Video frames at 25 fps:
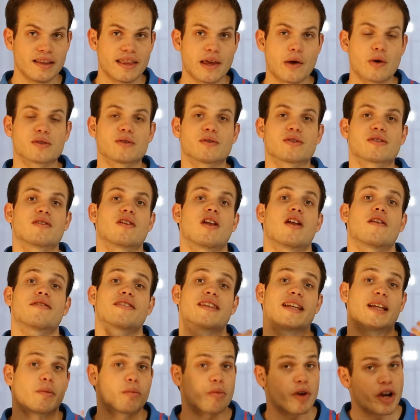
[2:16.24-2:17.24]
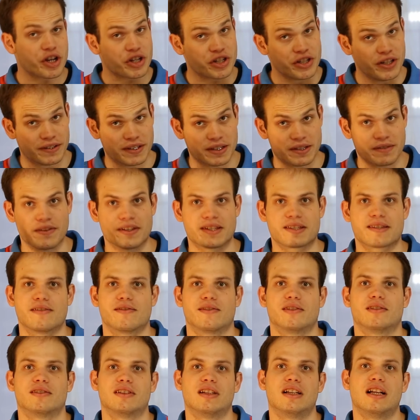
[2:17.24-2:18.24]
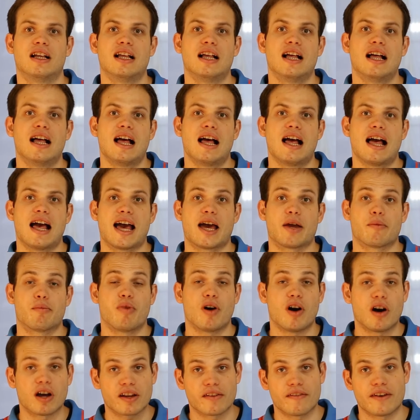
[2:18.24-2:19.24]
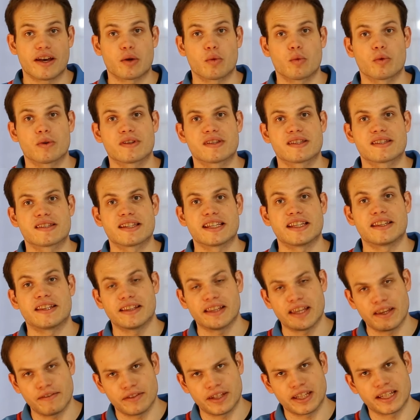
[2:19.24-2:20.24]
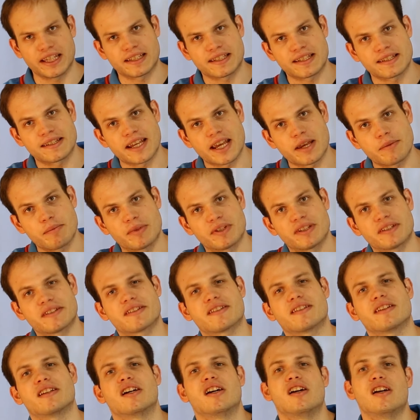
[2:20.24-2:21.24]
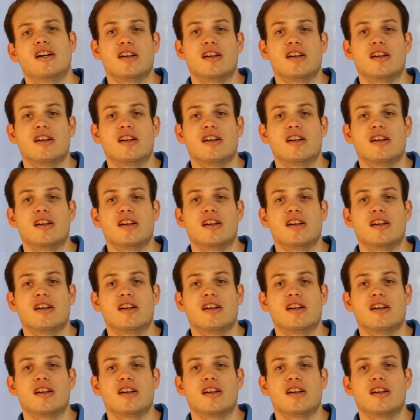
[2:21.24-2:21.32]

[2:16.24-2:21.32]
there was also a lot of celebration at this festival, and part of that was the evening entertainment.